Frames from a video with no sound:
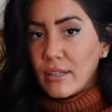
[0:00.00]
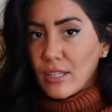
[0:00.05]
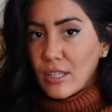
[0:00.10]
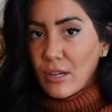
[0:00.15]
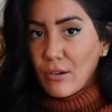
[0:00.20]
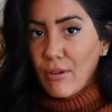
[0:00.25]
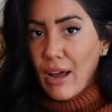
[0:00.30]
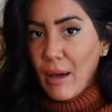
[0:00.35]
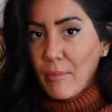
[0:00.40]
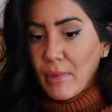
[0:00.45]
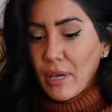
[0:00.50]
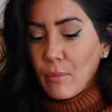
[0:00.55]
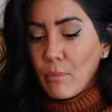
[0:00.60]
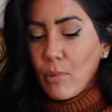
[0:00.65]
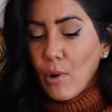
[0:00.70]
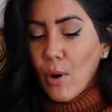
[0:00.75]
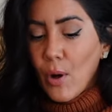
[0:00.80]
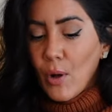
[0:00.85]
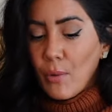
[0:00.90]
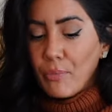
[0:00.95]
ceramic
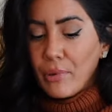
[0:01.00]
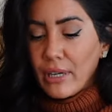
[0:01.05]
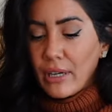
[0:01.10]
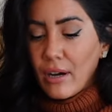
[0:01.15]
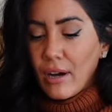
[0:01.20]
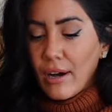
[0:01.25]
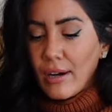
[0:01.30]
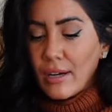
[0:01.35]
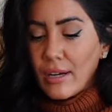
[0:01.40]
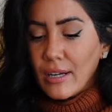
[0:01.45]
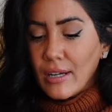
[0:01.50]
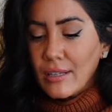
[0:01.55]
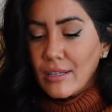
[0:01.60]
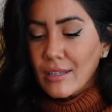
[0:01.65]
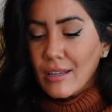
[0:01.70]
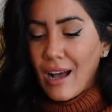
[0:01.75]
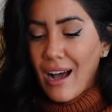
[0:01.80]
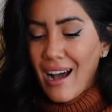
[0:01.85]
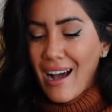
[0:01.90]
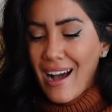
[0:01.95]
bowl
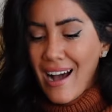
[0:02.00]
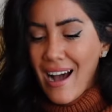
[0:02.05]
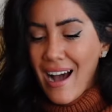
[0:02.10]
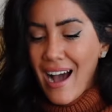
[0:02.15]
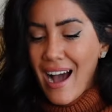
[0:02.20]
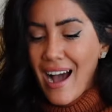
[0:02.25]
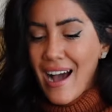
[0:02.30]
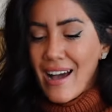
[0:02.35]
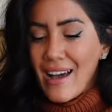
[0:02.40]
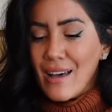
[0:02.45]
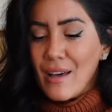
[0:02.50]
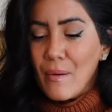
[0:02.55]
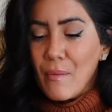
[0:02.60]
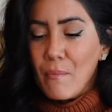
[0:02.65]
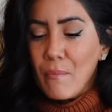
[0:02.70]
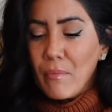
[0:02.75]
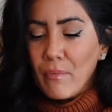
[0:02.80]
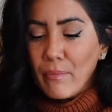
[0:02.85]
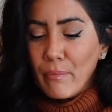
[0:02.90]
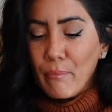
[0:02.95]
because
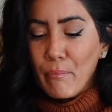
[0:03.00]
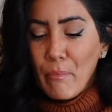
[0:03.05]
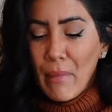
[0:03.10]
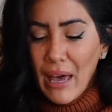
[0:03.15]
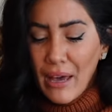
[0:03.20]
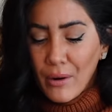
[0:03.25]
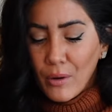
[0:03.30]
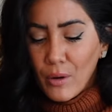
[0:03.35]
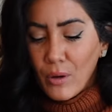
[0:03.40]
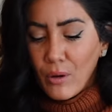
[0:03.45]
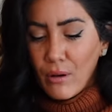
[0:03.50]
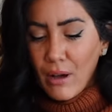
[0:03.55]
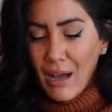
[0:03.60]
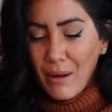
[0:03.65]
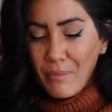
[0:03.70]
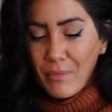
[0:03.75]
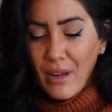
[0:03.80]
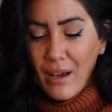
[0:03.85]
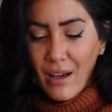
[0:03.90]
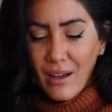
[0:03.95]
metal,
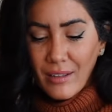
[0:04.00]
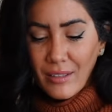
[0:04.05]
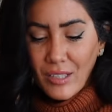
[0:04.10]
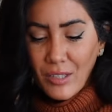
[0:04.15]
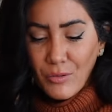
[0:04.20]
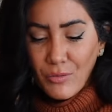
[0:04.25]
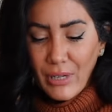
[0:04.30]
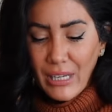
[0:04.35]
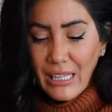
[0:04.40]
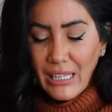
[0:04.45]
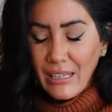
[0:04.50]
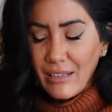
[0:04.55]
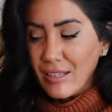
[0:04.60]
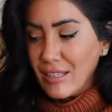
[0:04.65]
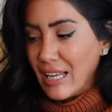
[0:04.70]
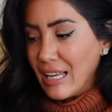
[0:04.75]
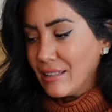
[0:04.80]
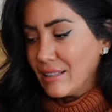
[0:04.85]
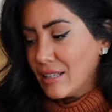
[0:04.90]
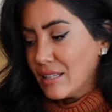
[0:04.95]
I'm not really
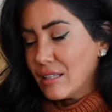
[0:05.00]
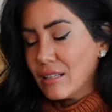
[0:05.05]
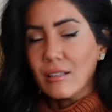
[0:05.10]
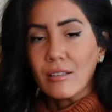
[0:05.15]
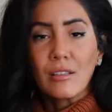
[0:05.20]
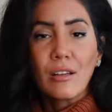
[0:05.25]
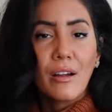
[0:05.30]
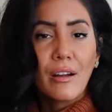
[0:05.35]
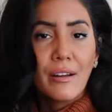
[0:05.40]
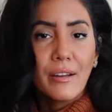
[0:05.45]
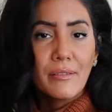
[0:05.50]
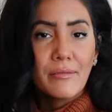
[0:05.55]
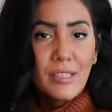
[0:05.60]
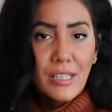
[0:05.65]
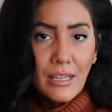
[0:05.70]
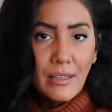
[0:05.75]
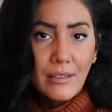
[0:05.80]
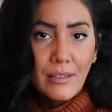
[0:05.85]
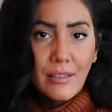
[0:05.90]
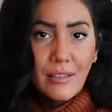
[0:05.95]
stainless steel, sorry,
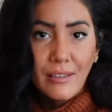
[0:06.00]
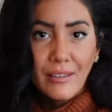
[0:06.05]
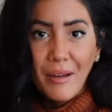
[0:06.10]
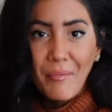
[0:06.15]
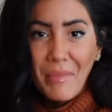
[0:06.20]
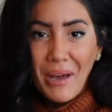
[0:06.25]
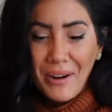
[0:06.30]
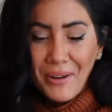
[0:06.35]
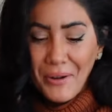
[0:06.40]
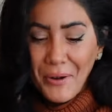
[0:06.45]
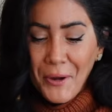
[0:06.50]
stainless steel, not metal.